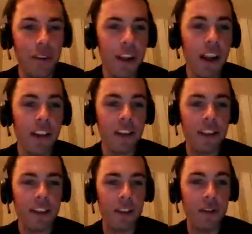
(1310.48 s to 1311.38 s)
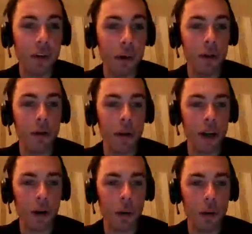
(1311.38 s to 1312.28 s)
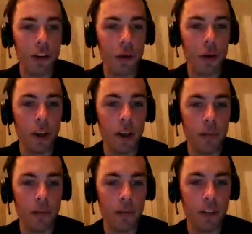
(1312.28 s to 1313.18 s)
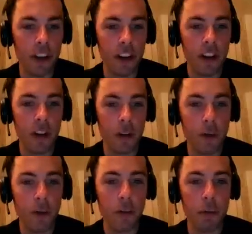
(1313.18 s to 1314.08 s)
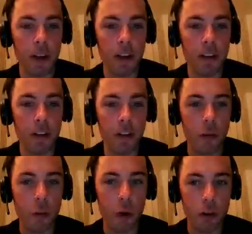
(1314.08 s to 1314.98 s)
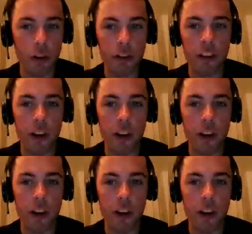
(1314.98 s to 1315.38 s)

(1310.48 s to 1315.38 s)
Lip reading: Veal is a very good rider. We saw him taking a 5th place on Team Worlds on